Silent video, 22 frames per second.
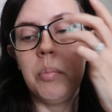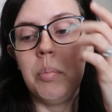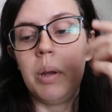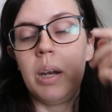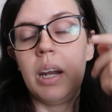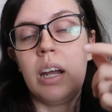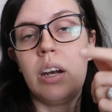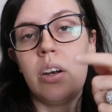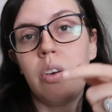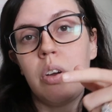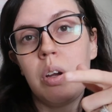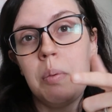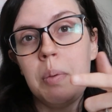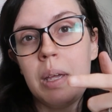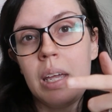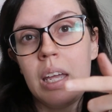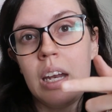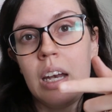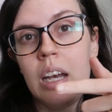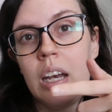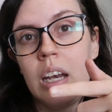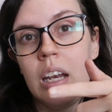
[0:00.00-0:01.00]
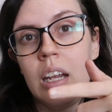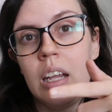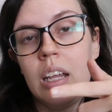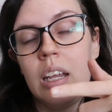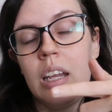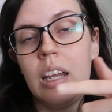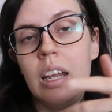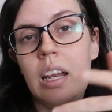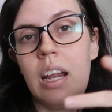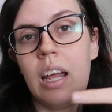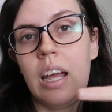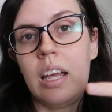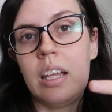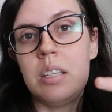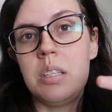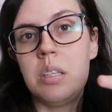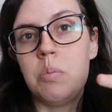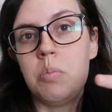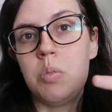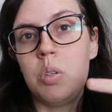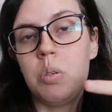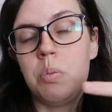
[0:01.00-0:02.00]
But it had a creepy kid in it. It had
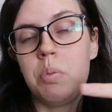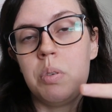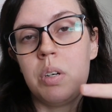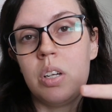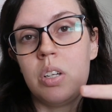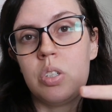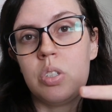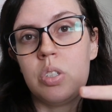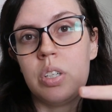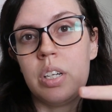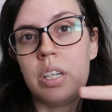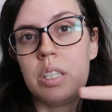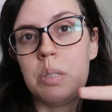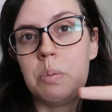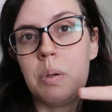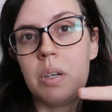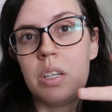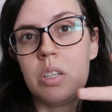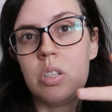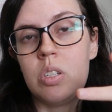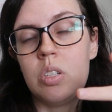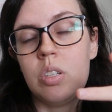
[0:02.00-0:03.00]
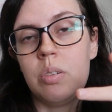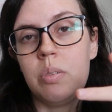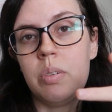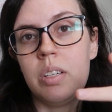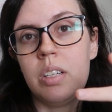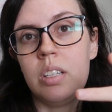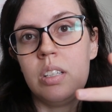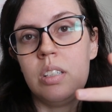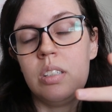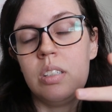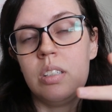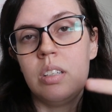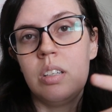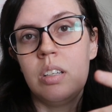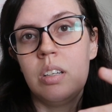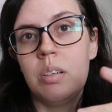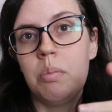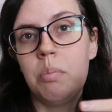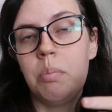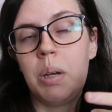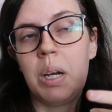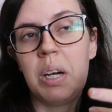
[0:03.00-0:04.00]
some supernatural aspects to it,
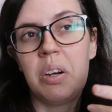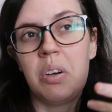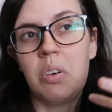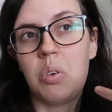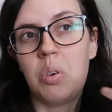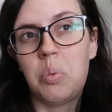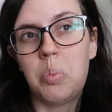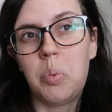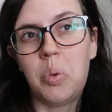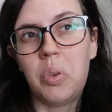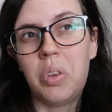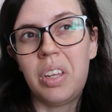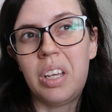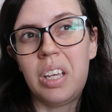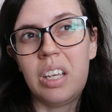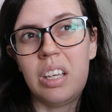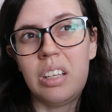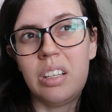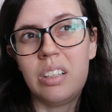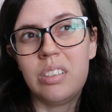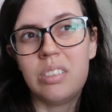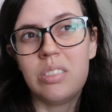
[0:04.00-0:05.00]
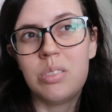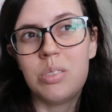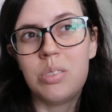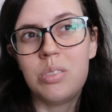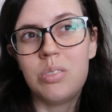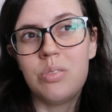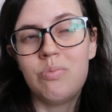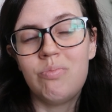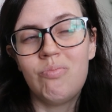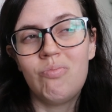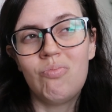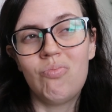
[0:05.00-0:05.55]
paranormal things.